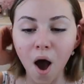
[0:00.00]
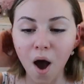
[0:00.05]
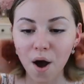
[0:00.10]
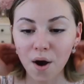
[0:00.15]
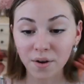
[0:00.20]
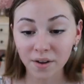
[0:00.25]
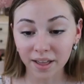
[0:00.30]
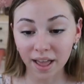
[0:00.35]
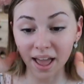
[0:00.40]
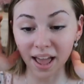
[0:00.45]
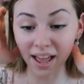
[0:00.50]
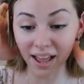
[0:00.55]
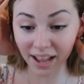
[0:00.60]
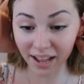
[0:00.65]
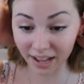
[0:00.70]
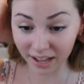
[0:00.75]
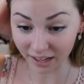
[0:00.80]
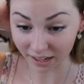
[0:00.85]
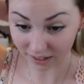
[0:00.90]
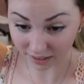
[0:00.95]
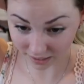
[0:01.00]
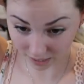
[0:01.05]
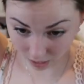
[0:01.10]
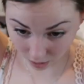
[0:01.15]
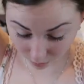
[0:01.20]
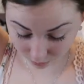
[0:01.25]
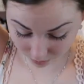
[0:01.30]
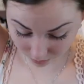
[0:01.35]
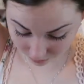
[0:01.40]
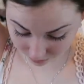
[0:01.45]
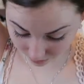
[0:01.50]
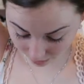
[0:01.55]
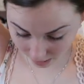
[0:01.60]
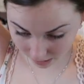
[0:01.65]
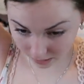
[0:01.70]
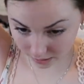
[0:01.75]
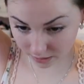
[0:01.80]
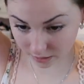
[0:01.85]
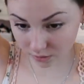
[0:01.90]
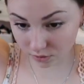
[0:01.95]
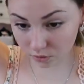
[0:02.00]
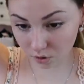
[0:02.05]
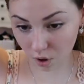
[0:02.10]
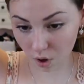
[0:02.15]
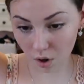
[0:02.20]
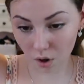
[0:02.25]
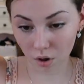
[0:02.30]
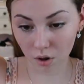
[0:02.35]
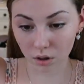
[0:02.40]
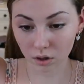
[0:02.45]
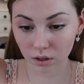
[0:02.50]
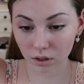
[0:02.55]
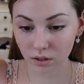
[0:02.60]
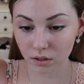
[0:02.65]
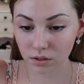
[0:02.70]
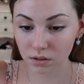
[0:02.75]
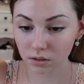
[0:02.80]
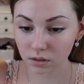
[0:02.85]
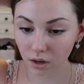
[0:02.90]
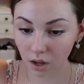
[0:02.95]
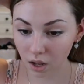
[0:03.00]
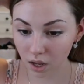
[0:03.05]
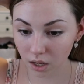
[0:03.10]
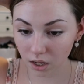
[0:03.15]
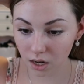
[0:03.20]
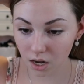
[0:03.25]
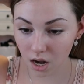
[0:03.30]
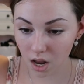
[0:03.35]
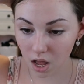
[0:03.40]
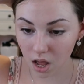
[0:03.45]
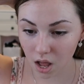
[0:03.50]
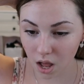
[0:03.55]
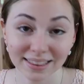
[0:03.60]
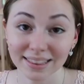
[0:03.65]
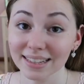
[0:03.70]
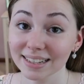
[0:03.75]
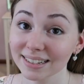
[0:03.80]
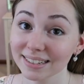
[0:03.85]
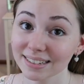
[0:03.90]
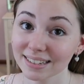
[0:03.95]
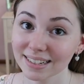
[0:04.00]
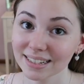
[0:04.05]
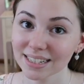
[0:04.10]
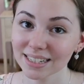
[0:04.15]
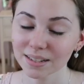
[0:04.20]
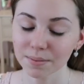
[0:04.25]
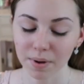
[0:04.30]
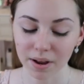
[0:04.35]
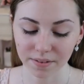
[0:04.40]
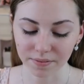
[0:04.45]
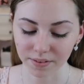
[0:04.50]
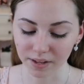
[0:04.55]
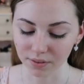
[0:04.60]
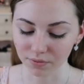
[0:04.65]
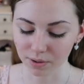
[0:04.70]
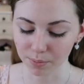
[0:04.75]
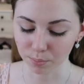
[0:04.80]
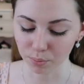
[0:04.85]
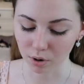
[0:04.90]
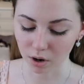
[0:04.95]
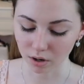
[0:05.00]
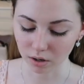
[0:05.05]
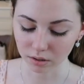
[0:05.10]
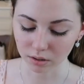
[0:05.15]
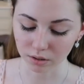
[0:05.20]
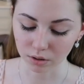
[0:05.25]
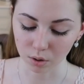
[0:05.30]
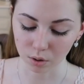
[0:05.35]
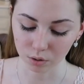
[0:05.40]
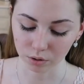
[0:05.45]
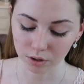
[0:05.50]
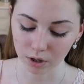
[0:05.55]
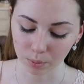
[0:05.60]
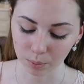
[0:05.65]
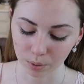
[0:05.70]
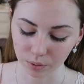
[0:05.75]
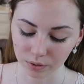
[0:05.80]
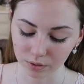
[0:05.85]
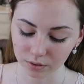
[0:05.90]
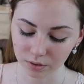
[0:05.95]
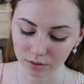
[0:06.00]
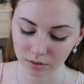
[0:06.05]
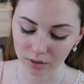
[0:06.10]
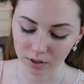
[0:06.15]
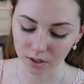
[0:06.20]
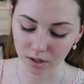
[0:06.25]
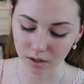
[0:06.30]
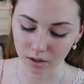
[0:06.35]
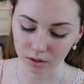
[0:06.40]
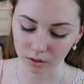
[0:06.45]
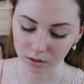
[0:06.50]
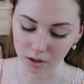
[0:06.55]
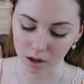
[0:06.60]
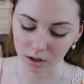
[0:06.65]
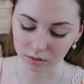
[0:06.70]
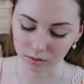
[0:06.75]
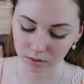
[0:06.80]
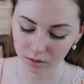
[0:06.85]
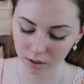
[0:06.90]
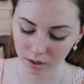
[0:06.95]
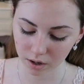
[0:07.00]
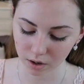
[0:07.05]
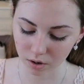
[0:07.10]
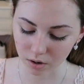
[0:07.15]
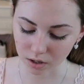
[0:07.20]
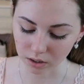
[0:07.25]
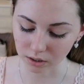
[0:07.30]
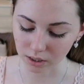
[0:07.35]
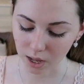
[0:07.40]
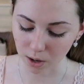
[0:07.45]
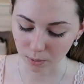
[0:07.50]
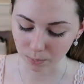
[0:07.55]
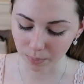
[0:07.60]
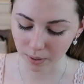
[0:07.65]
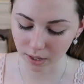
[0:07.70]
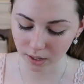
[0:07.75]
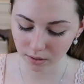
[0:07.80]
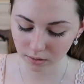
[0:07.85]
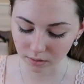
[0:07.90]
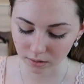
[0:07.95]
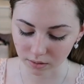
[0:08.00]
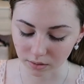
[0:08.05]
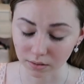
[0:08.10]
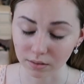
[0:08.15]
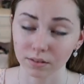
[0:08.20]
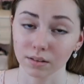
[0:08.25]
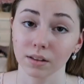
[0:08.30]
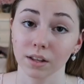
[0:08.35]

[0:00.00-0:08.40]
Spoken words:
Okay, now that that is all done, this is my favorite product in the whole entire world. This is the Glossier Cloud Paint, and this is